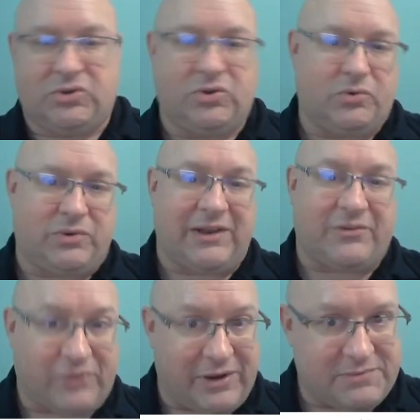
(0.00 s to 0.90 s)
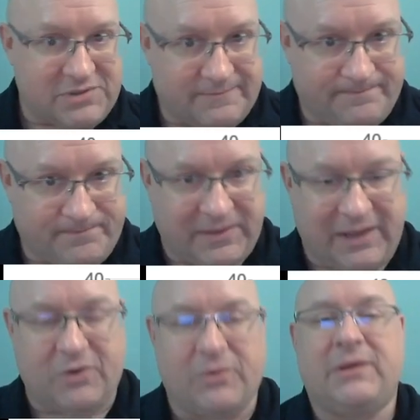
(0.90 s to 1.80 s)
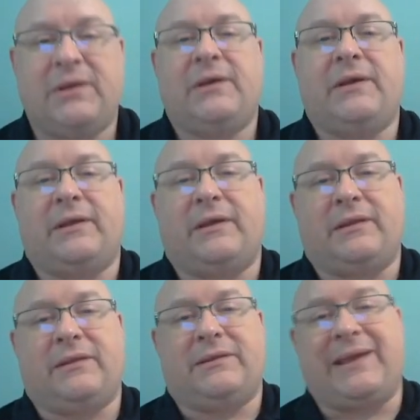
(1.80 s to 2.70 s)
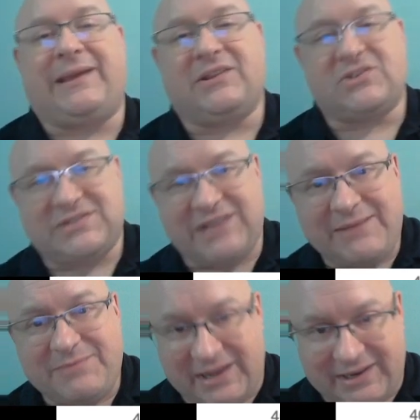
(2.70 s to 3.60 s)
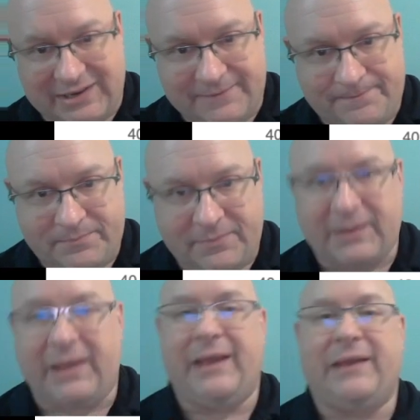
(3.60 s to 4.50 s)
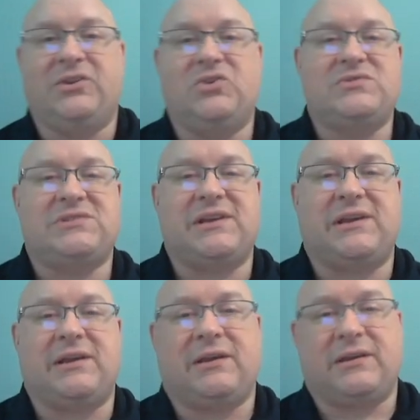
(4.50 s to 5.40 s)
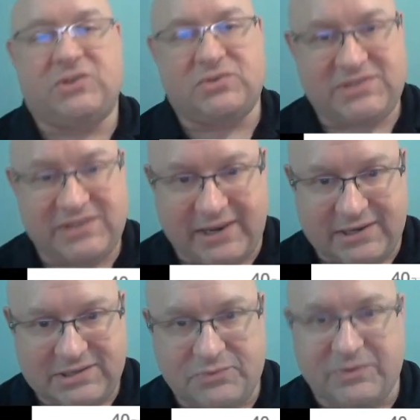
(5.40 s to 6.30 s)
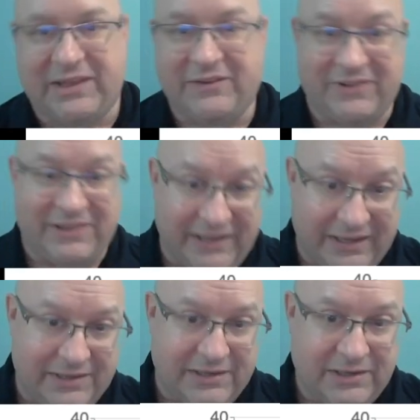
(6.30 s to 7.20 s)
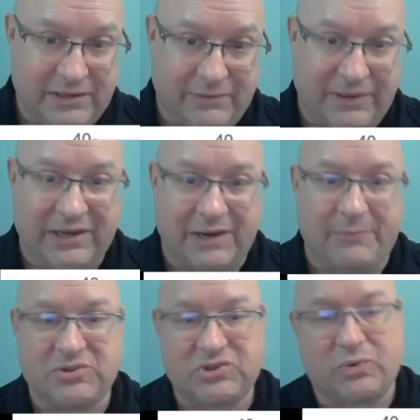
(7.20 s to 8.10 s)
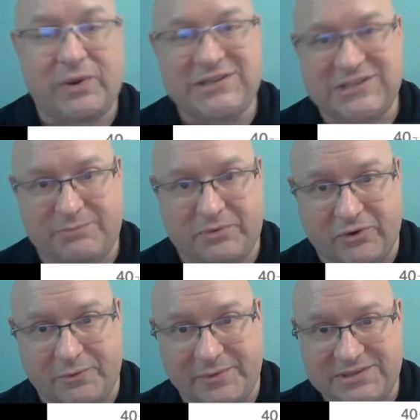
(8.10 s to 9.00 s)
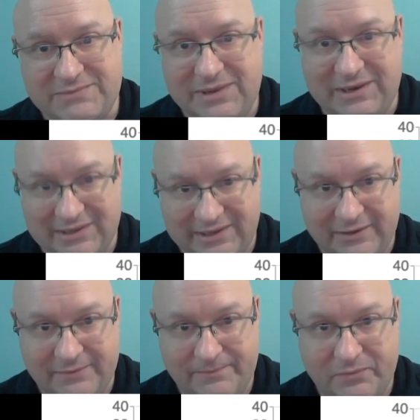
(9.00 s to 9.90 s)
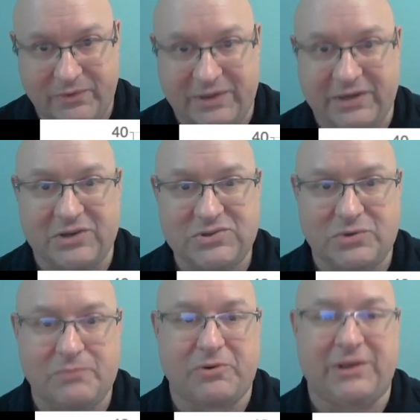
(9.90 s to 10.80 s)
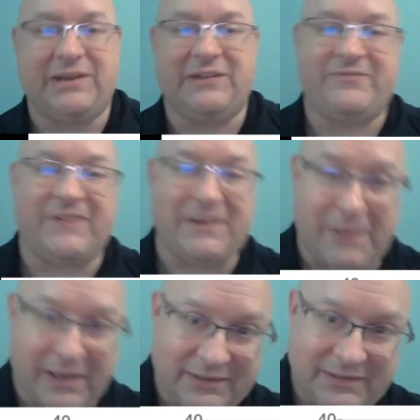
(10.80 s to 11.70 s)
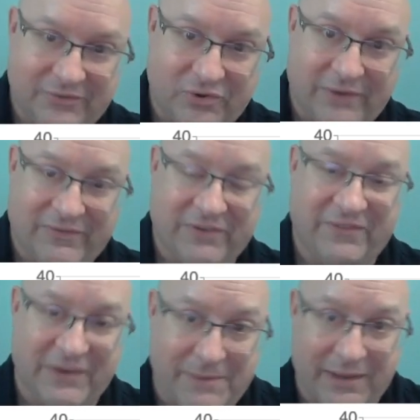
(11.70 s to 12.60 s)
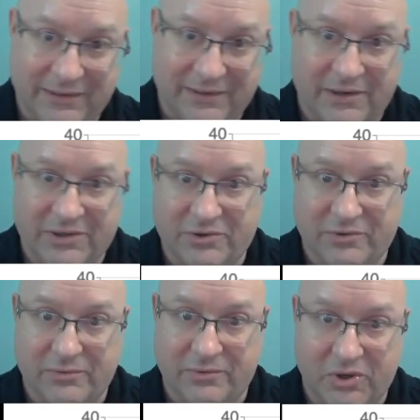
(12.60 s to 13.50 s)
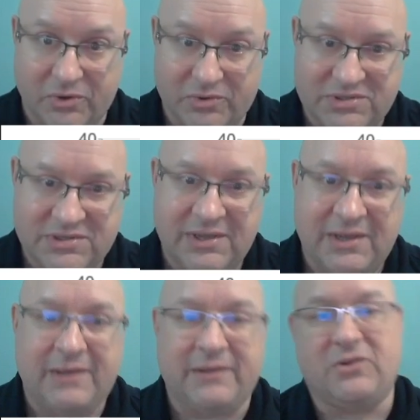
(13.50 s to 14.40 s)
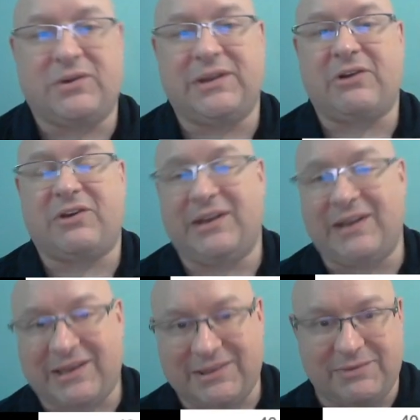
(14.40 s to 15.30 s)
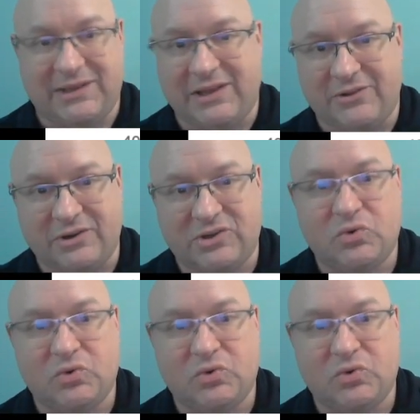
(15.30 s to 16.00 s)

data frames. Now, taking the same data and using UCX with NVLink, we get almost twice the performance immediately. We can also bring in InfiniBand. If you have InfiniBand on your nodes, you can now connect them together at